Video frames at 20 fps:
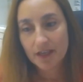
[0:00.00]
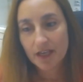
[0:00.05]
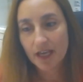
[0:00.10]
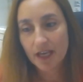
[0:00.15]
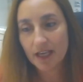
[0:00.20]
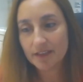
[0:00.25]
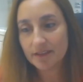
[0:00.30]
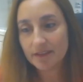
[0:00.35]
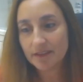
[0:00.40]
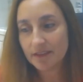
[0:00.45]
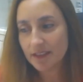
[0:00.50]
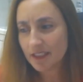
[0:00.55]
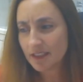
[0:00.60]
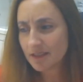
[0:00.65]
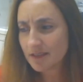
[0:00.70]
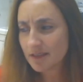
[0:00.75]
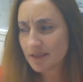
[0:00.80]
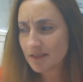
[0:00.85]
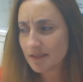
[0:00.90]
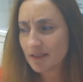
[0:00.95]
And
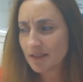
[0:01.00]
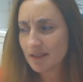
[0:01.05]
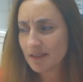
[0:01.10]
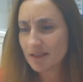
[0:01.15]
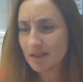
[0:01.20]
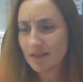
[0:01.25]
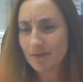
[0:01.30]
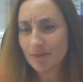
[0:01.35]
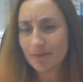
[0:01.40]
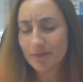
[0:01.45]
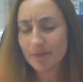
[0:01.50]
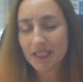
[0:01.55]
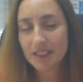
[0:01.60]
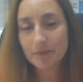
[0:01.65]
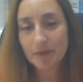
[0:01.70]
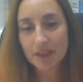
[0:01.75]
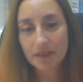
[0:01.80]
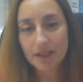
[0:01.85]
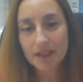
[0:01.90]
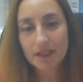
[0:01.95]
this made
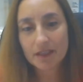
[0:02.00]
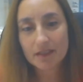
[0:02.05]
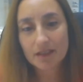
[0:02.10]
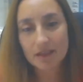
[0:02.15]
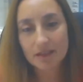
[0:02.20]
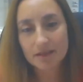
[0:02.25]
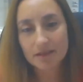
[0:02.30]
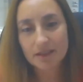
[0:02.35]
me think